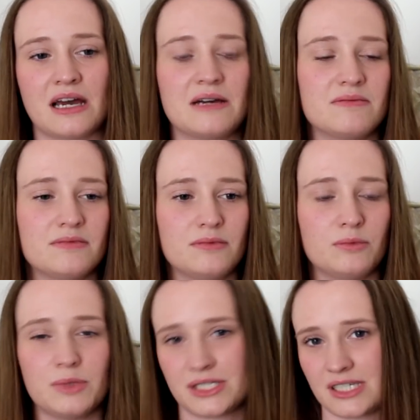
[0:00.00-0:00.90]
Um,
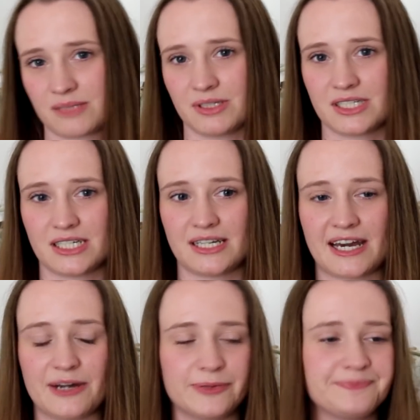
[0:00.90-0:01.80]
we're six months in
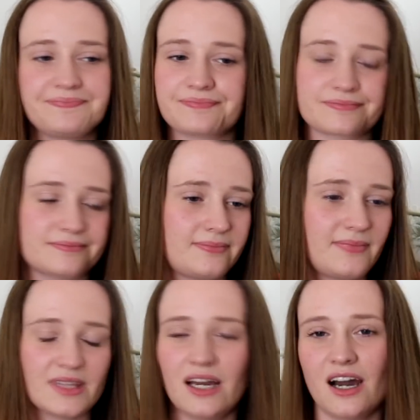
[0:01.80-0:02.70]
now
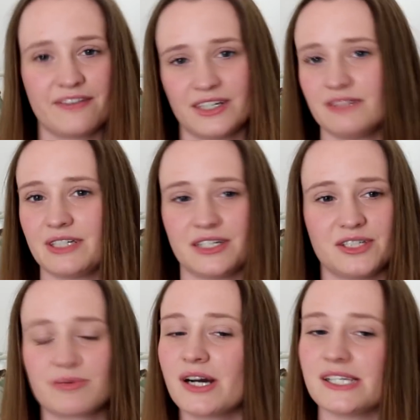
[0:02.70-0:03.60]
I find it really
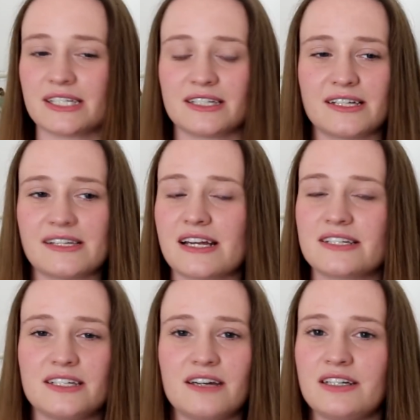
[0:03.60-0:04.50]
unsurprising that there's
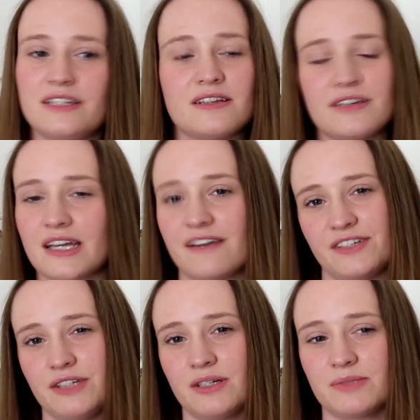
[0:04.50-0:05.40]
actually only the, that
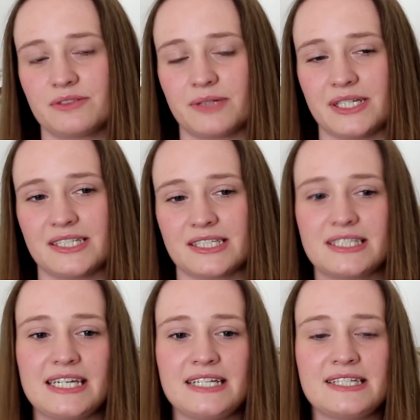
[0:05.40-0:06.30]
few number of
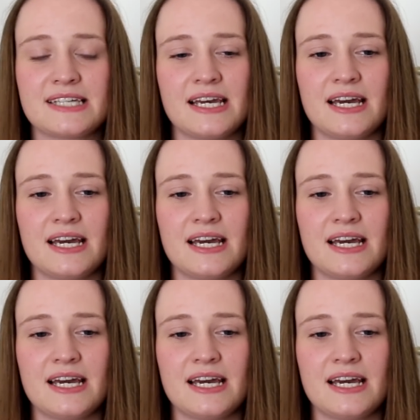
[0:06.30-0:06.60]
2016s.